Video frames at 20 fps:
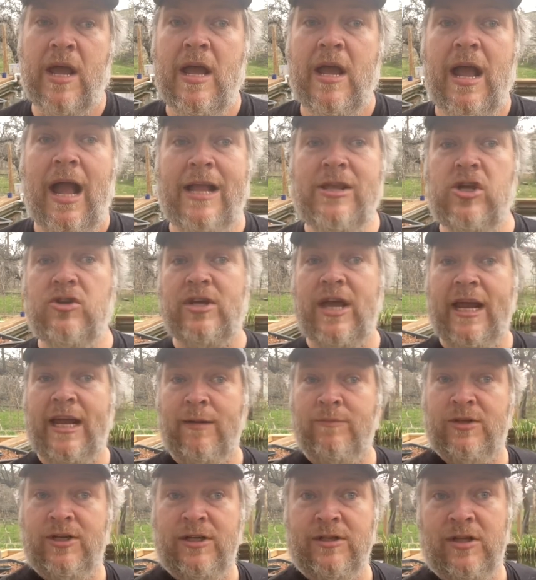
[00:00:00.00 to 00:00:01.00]
And you take
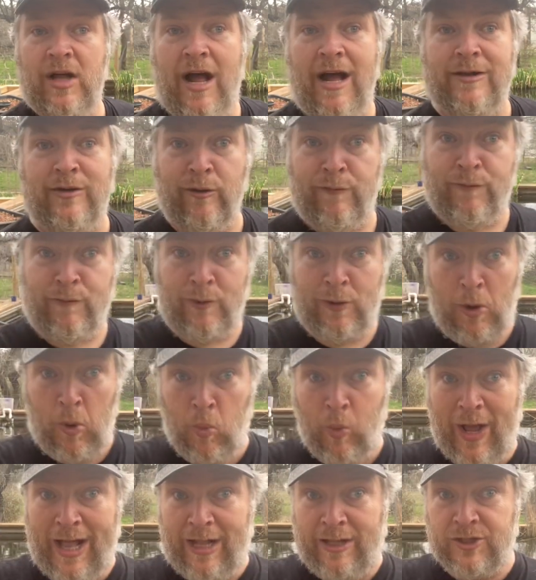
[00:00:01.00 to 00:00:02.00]
him to the doctor for a
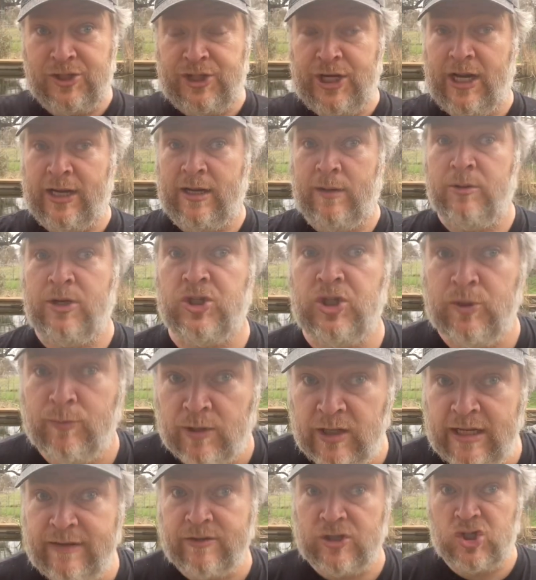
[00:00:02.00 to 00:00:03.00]
well checkup because you
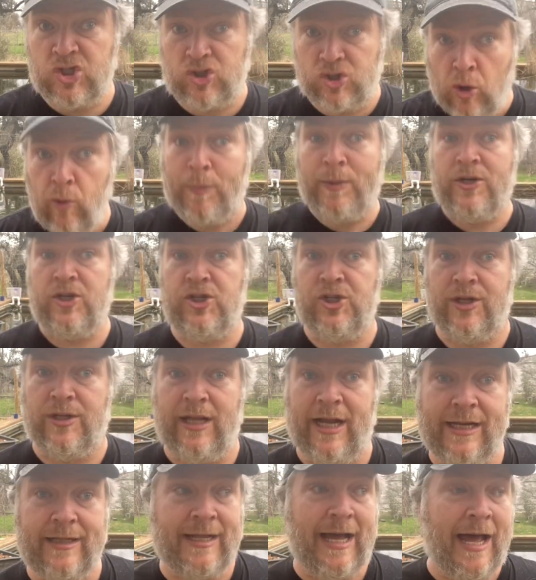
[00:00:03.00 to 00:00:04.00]
believe in stupid shit
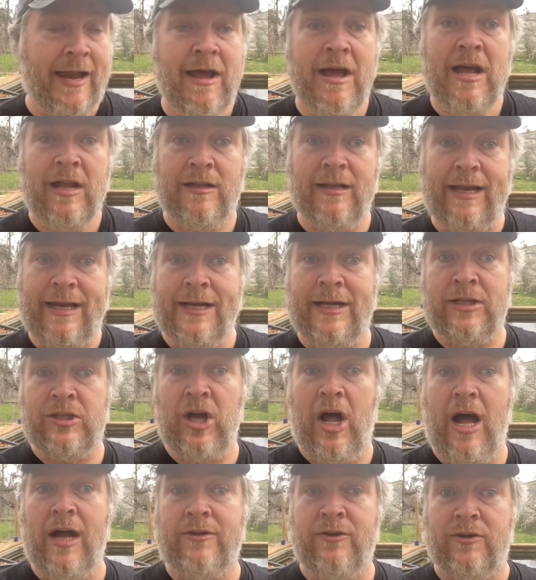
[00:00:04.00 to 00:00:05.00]
like that, letting a
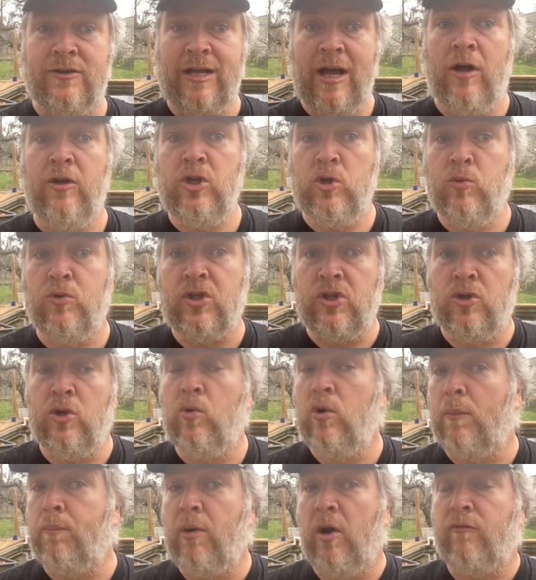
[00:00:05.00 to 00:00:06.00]
doctor tell you what to do
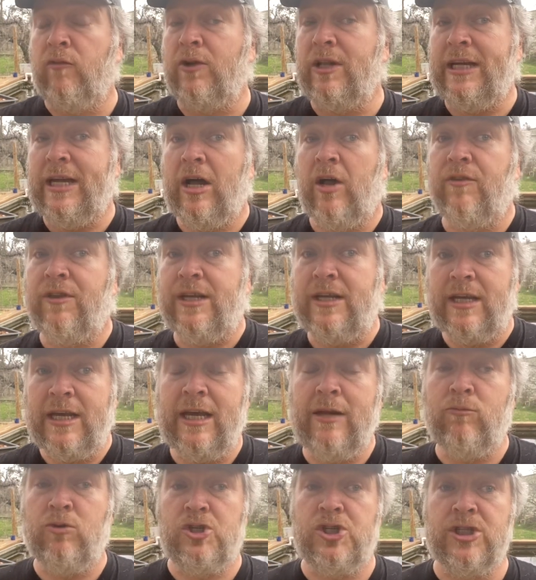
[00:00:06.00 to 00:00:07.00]
with a perfectly healthy
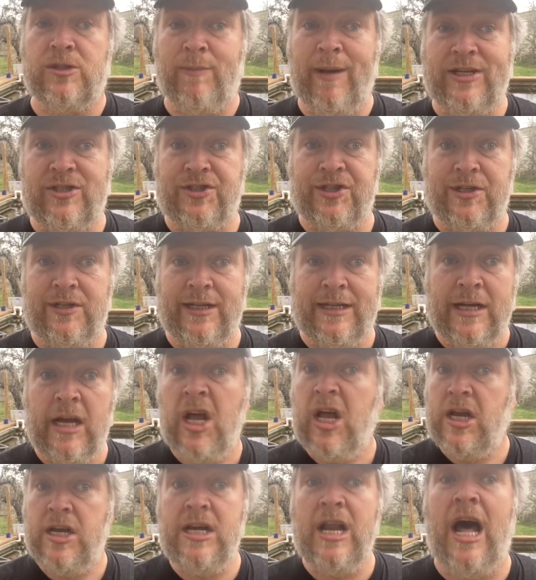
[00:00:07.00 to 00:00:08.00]
kid, which is basically
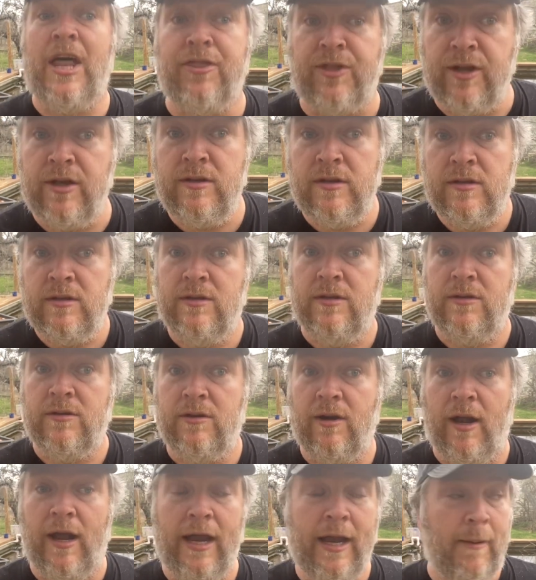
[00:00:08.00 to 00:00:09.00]
nothing,
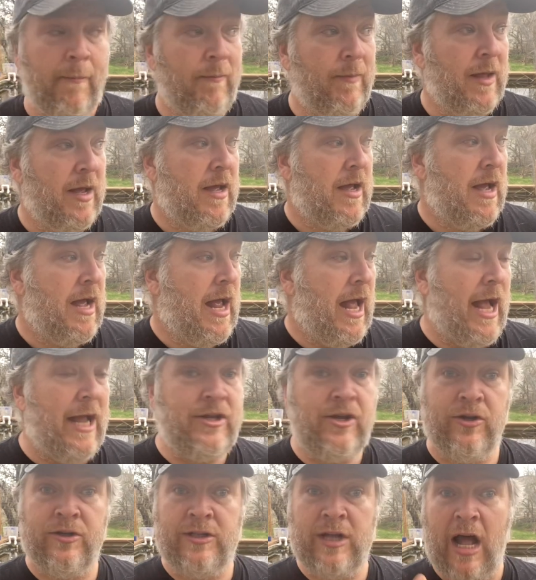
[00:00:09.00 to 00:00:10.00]
right?
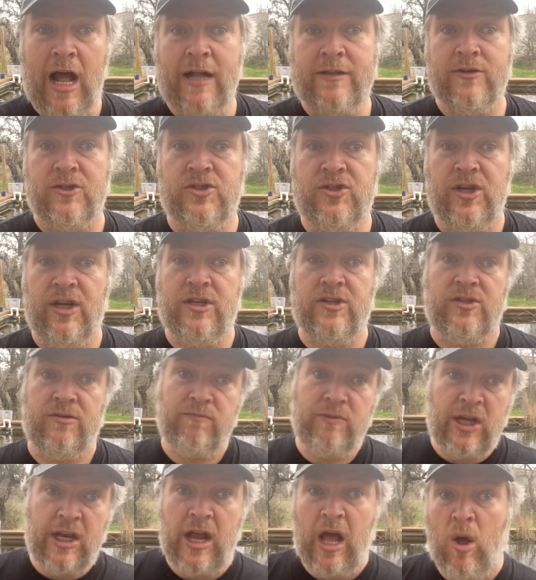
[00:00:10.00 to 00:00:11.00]
And your doctor says,
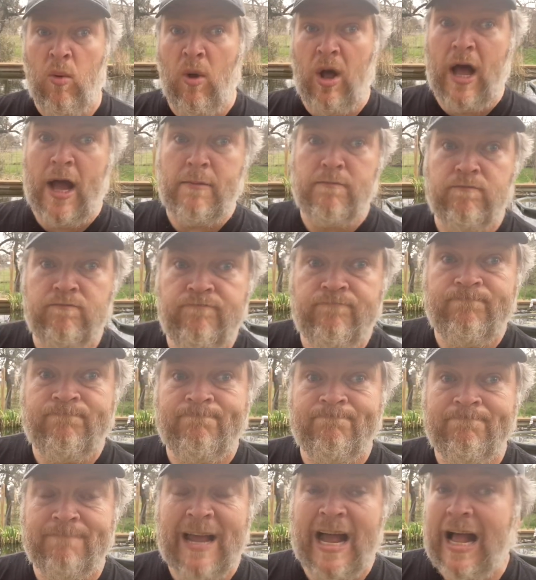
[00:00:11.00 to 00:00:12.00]
you know what?
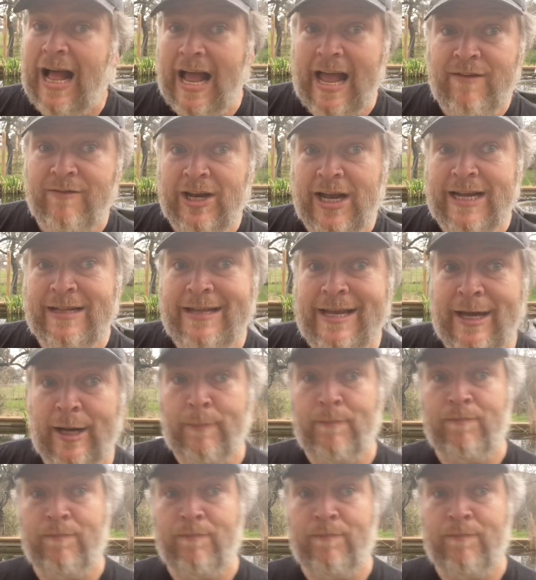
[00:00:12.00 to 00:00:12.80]
I have an idea.